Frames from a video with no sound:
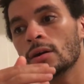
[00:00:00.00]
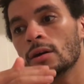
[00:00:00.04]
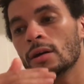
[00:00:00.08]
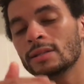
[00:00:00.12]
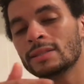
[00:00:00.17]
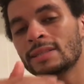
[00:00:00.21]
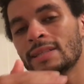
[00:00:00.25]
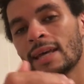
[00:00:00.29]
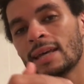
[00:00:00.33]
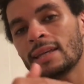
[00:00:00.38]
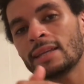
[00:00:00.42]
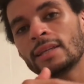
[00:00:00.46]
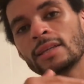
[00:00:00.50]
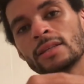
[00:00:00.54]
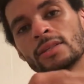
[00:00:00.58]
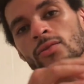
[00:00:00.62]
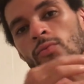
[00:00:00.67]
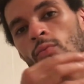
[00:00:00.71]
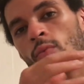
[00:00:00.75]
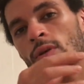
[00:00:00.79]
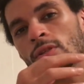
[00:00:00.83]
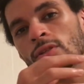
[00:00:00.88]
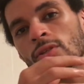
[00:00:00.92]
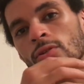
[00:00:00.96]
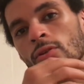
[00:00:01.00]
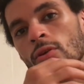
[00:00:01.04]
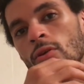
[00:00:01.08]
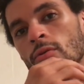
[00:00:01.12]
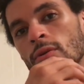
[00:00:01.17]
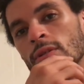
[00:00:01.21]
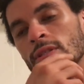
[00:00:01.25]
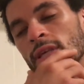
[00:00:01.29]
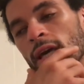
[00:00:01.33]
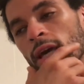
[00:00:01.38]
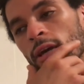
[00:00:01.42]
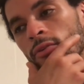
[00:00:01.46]
attendance wasn't
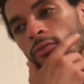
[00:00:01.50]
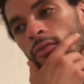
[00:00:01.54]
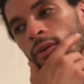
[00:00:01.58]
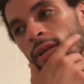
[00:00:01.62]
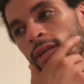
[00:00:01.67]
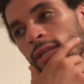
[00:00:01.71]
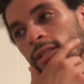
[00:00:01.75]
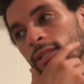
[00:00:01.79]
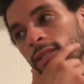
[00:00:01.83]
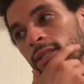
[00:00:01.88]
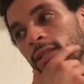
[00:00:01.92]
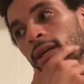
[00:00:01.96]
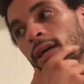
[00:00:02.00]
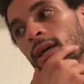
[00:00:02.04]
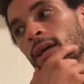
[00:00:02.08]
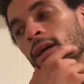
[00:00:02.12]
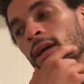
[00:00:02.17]
always that crazy.